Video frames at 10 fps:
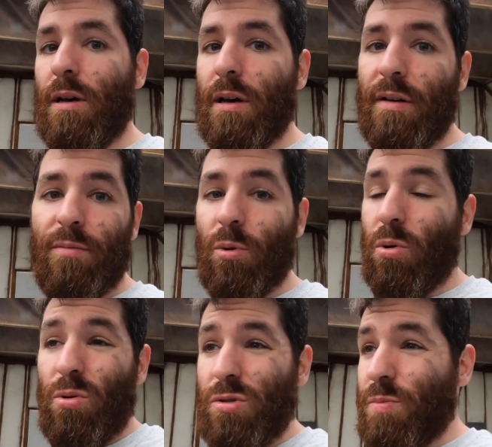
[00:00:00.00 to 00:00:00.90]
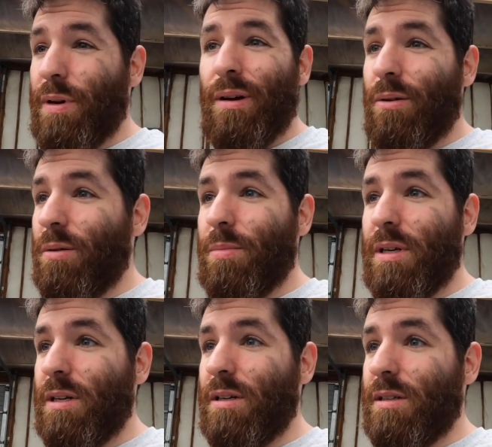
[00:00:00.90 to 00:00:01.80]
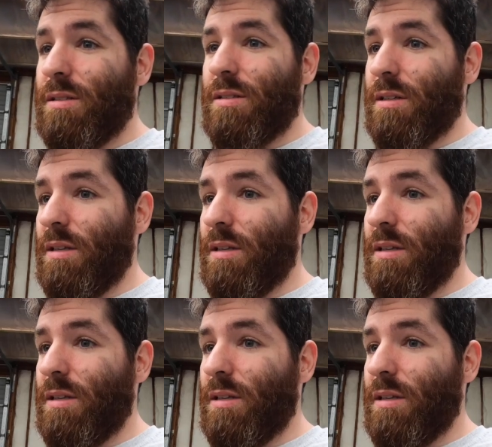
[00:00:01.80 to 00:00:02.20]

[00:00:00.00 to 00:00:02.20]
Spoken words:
have more horsepower because